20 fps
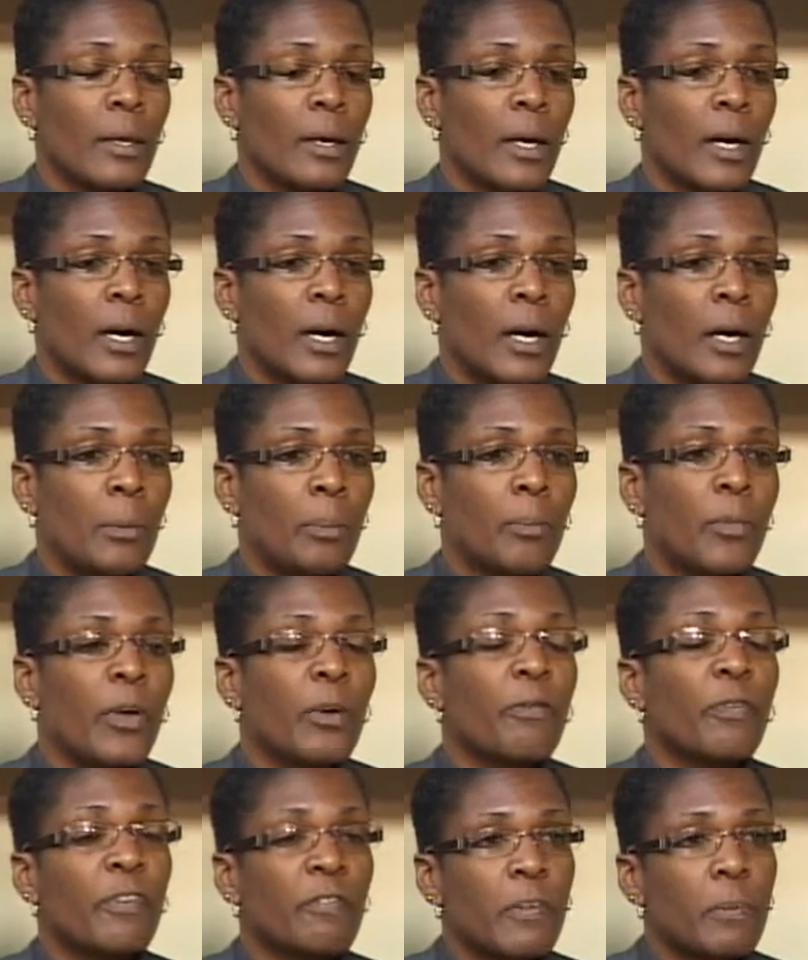
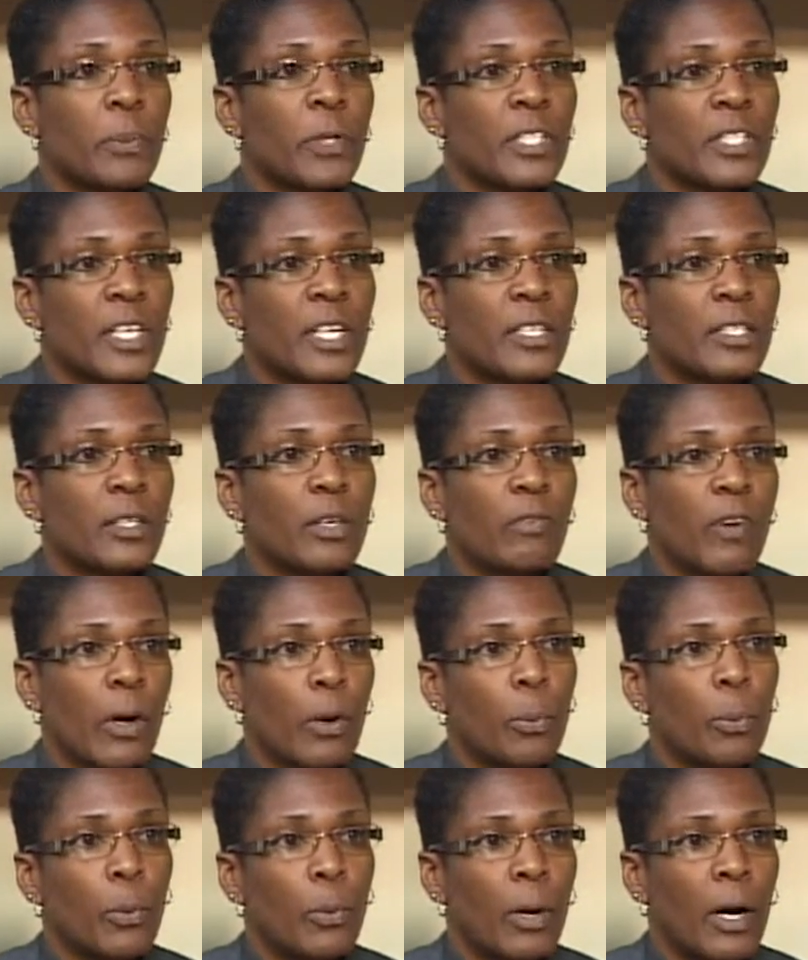50% of
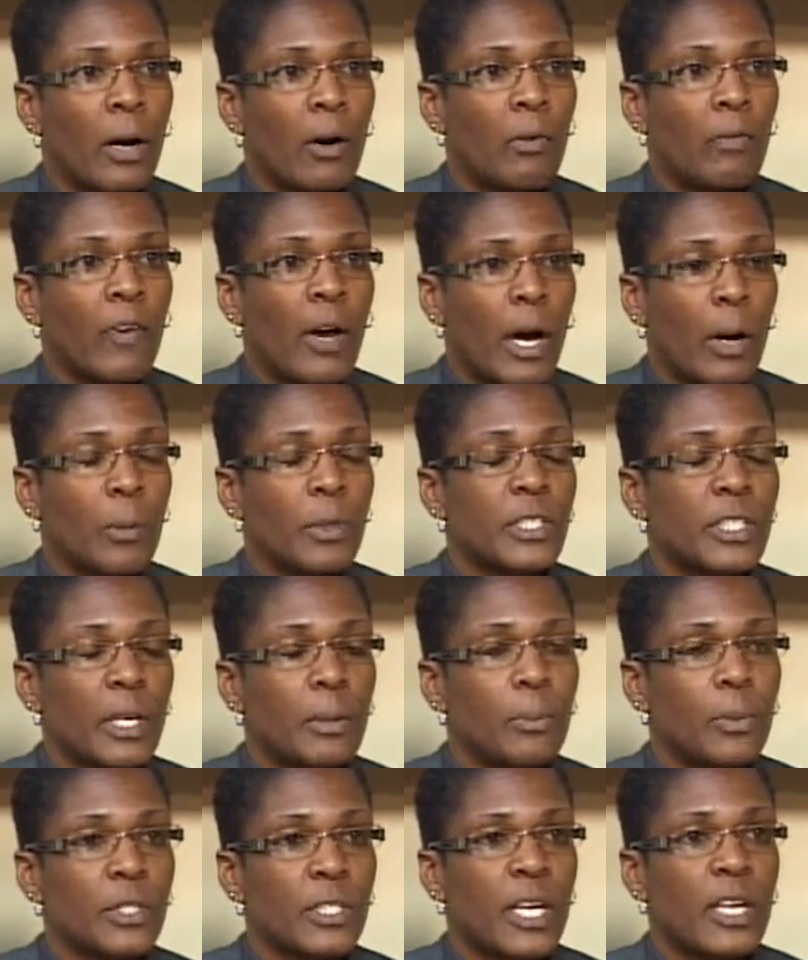our
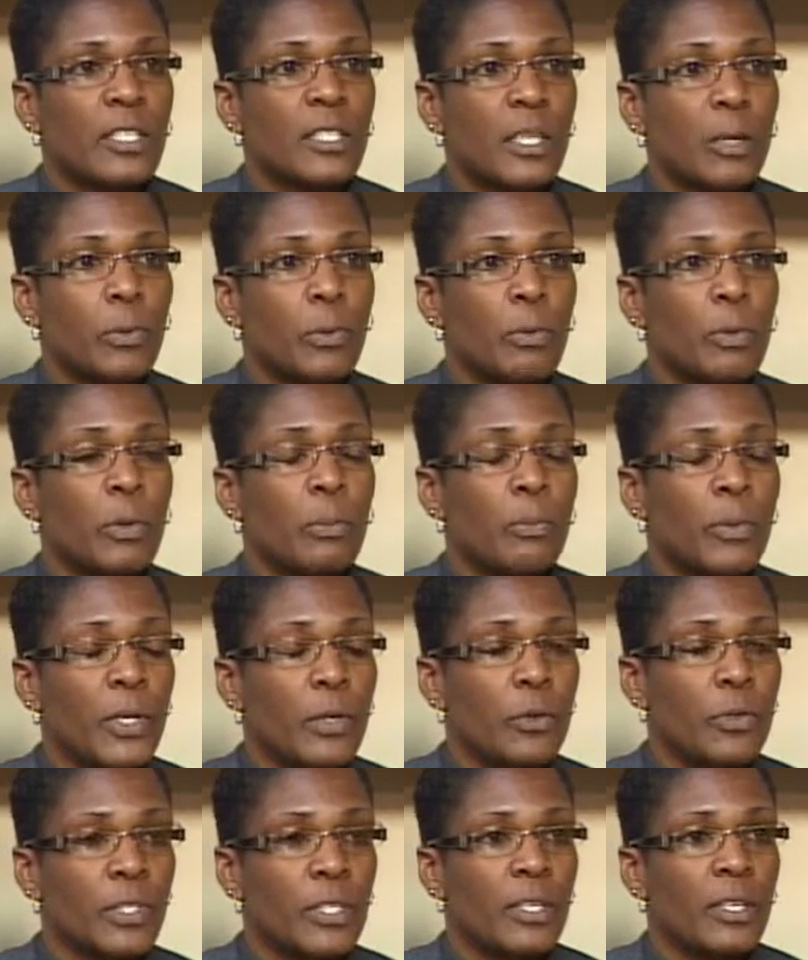sample size. Now, we would be
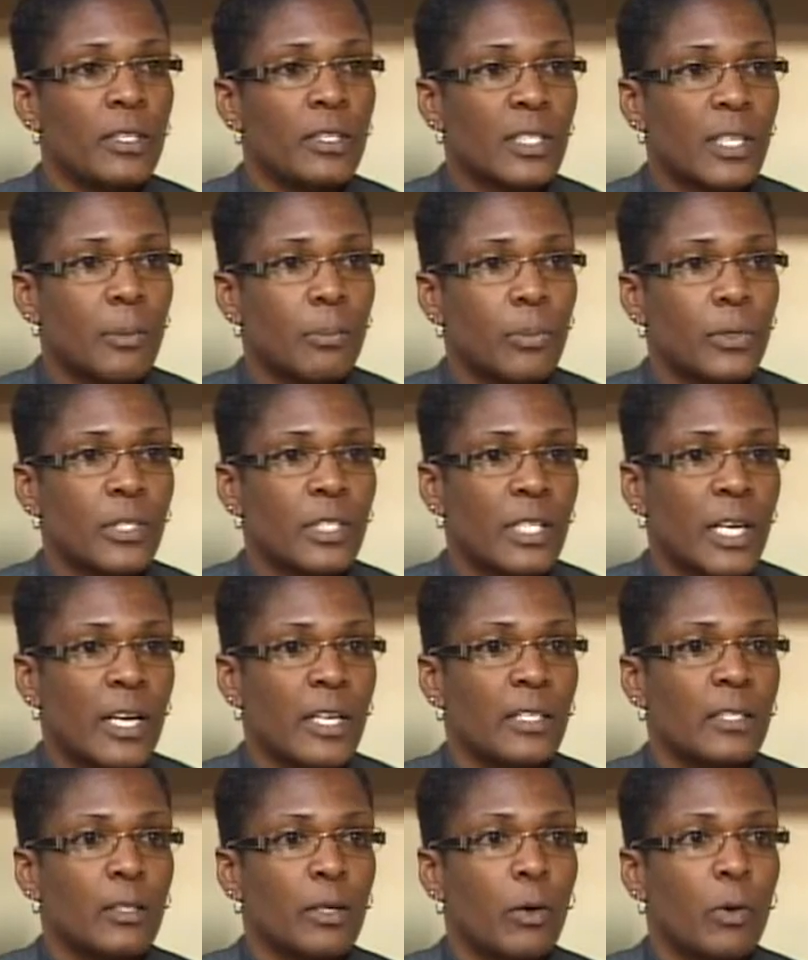using a sample
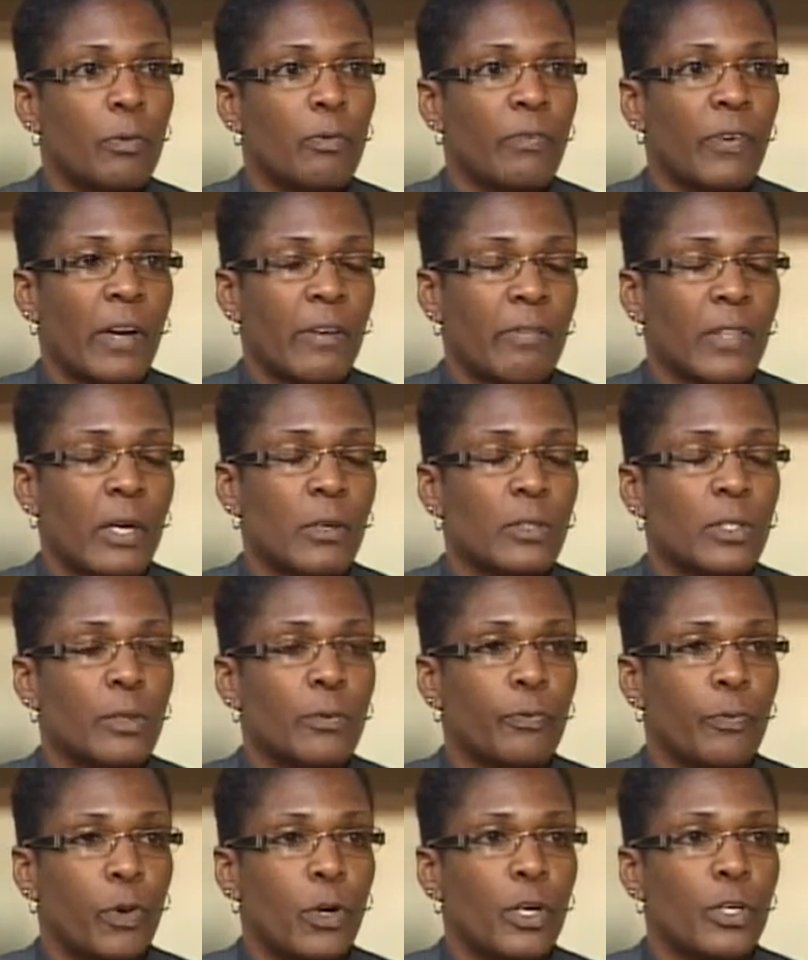size of
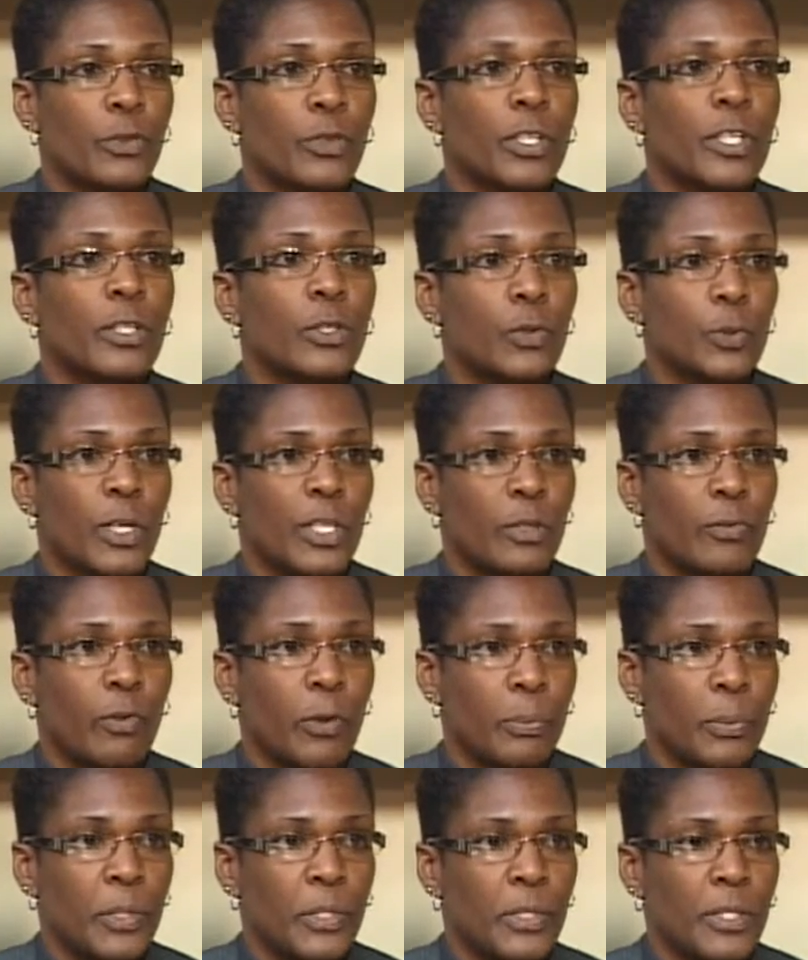
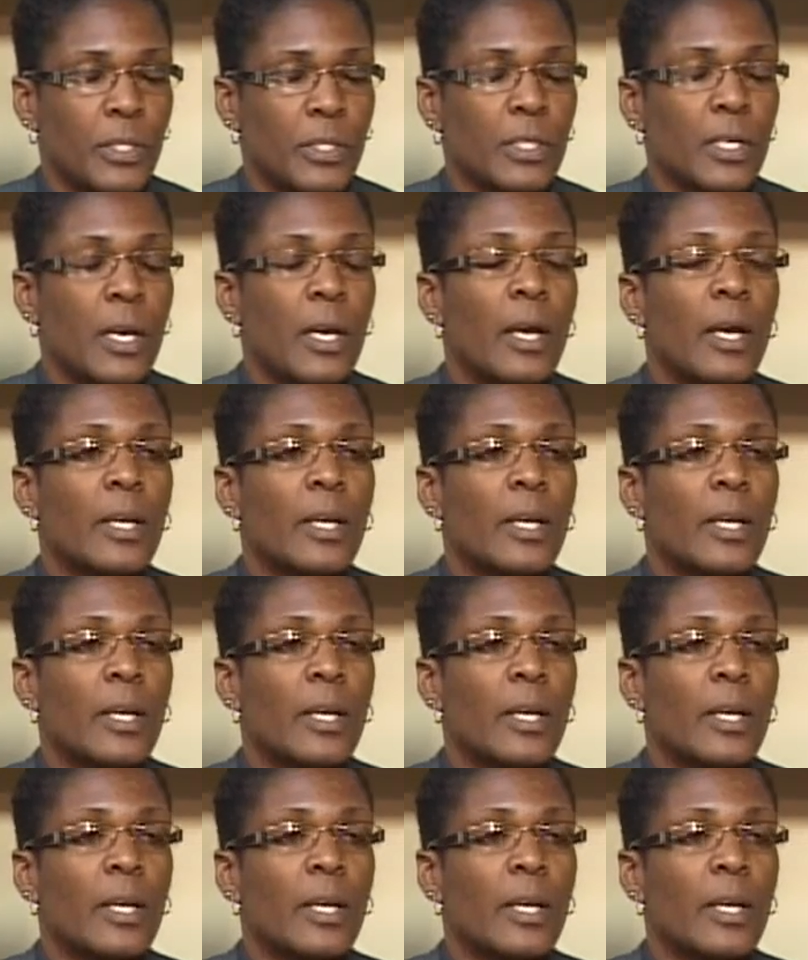5,424 persons.